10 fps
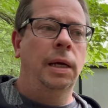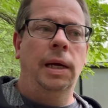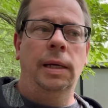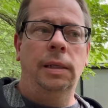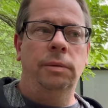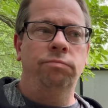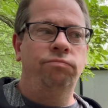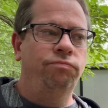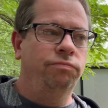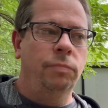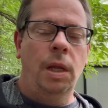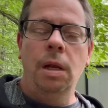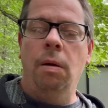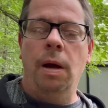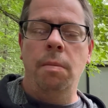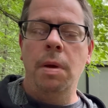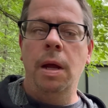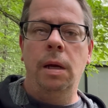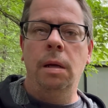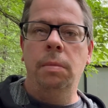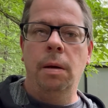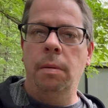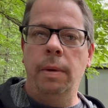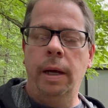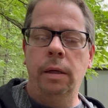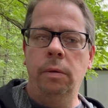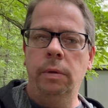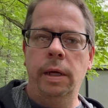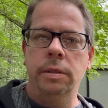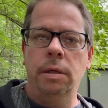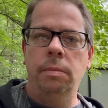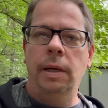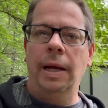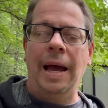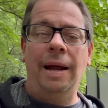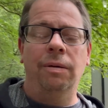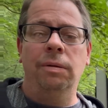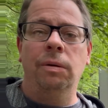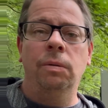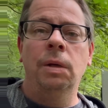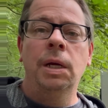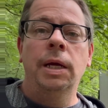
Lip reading: I may end up coming back and doing that someday. I don't know.